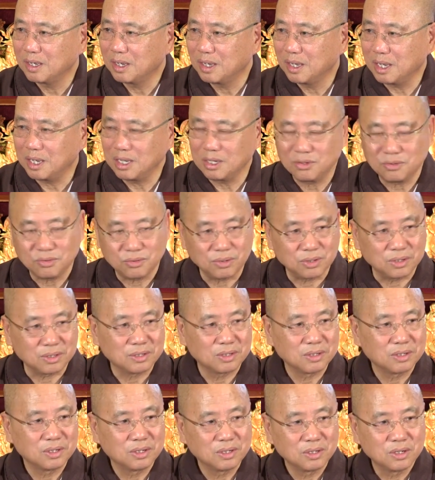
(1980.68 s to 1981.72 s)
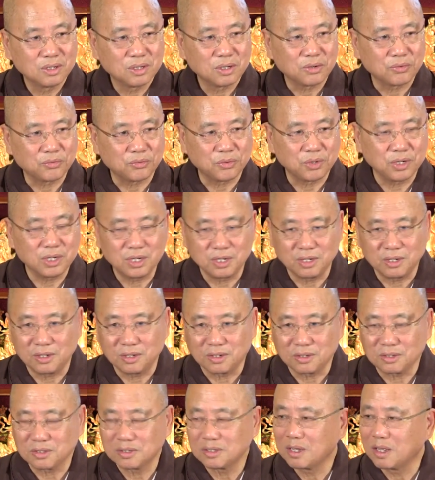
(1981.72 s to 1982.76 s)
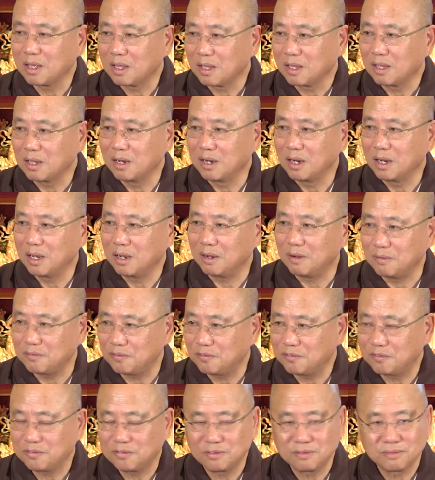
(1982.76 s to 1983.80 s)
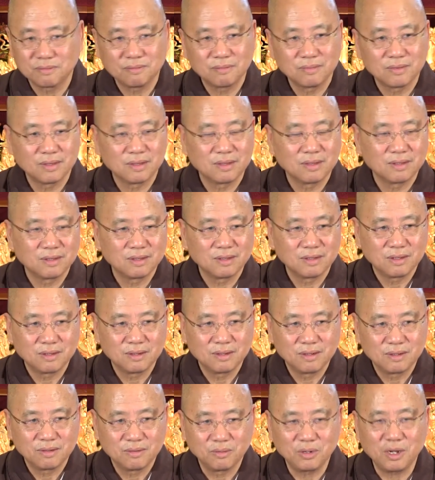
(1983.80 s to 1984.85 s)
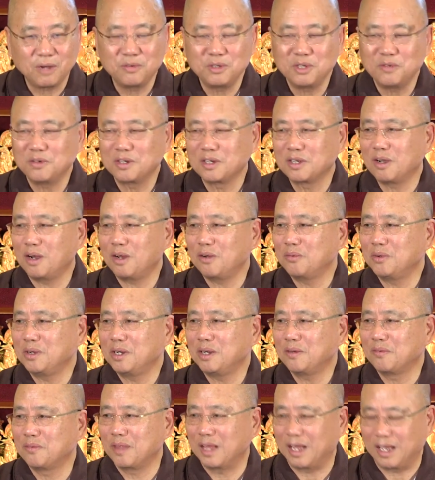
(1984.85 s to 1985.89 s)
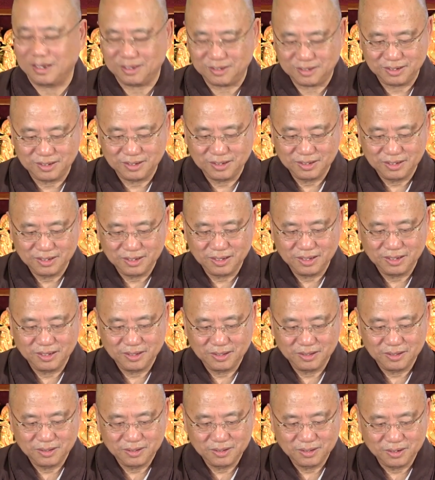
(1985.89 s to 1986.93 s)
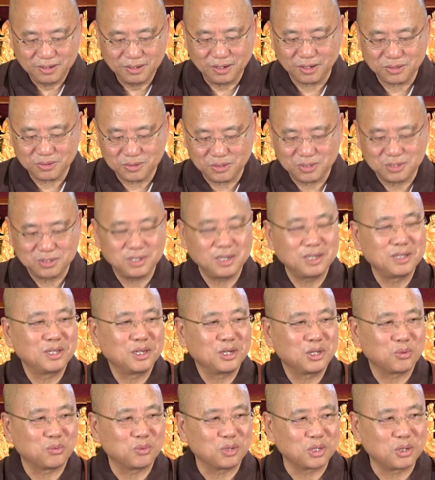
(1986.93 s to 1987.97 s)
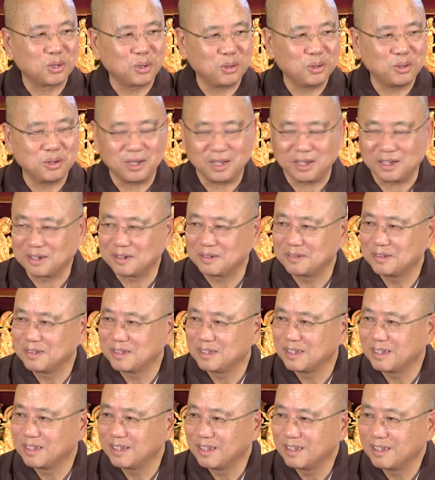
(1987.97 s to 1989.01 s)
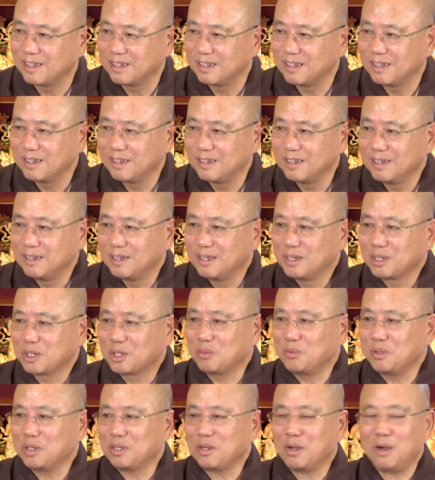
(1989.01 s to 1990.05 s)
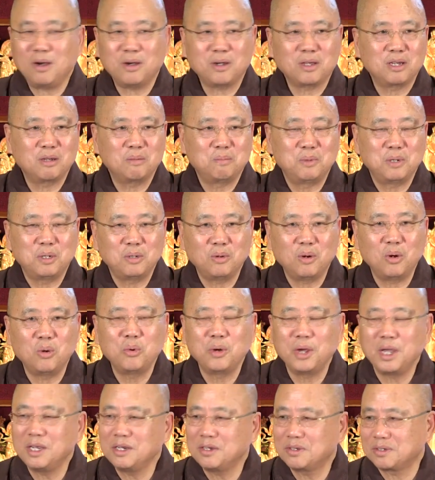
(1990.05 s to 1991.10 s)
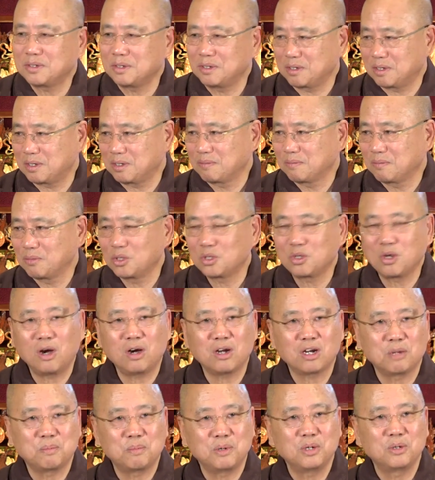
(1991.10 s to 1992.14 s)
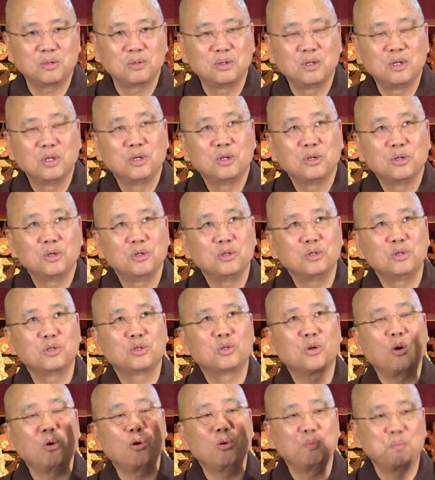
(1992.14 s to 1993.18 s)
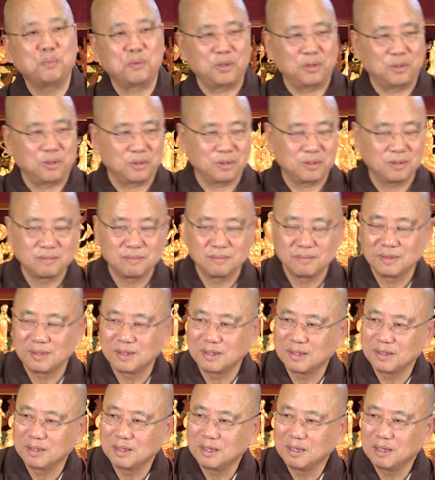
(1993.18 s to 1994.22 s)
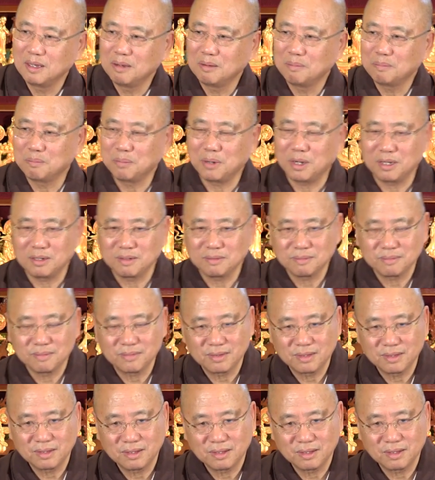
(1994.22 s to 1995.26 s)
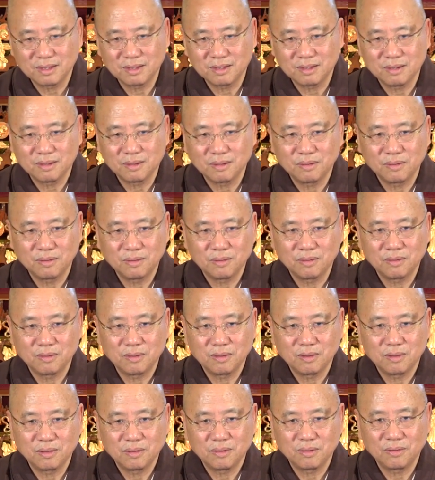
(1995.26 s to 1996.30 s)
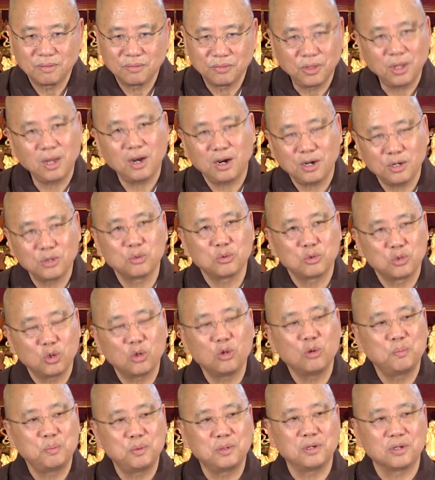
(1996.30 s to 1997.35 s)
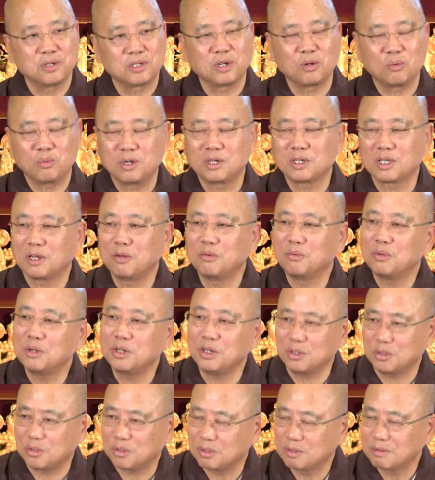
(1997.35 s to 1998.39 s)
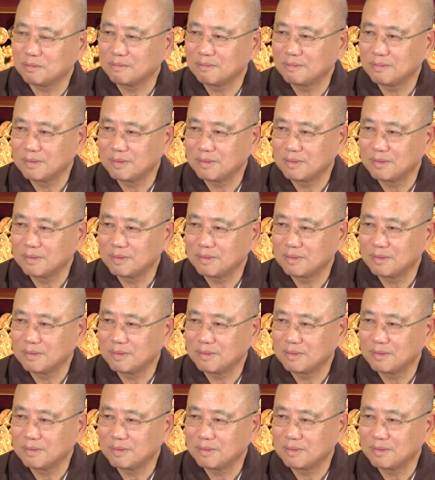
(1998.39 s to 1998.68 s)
hatred, greediness, love. We haven't even got rid of that. Not to say this returning. So we're talking about oasis, we're talking about utopia, but there are utopias that one can reach.